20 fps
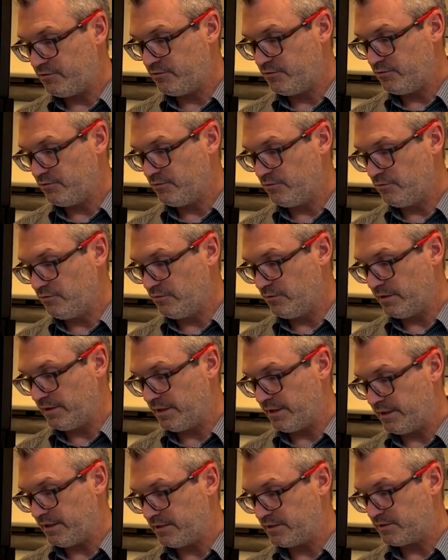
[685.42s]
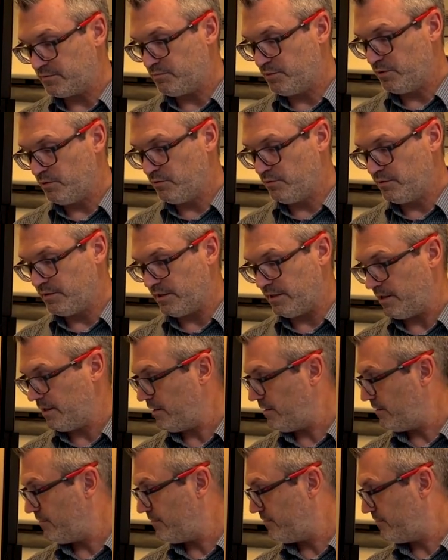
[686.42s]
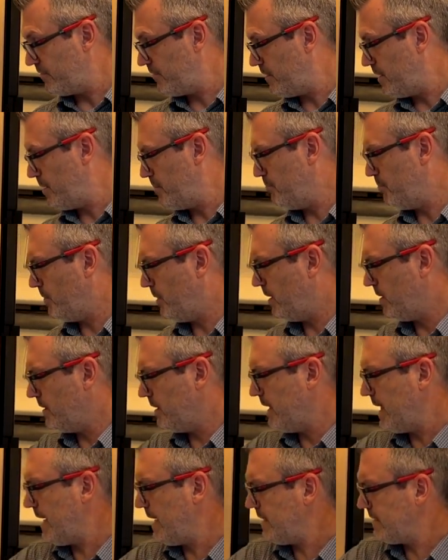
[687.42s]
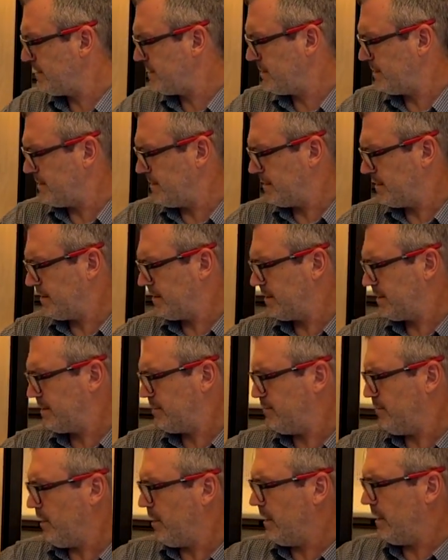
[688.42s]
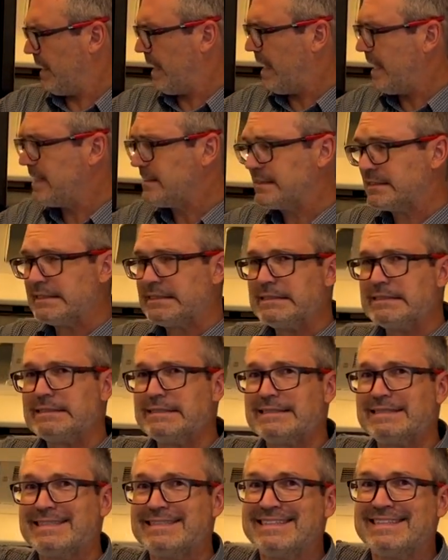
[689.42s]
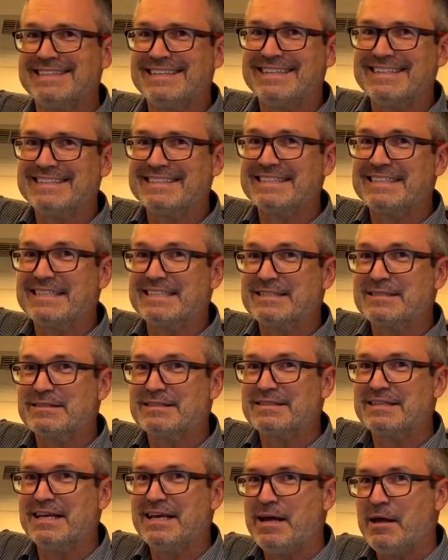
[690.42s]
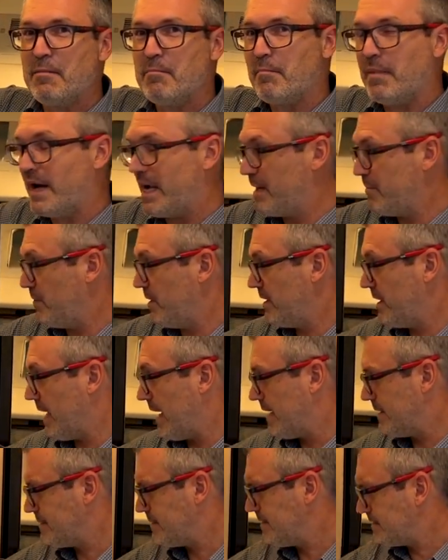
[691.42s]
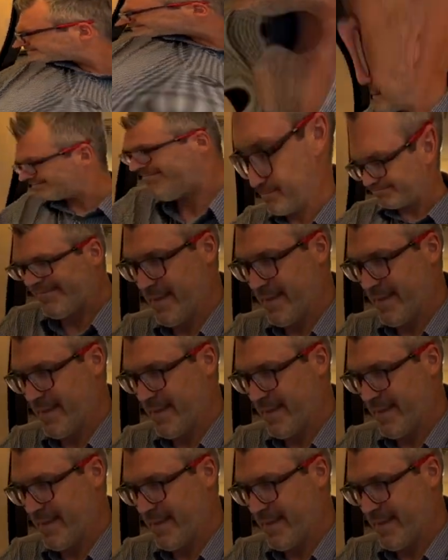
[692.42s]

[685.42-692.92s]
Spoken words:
2 spoon of molasses. Molasses. This is my molasses.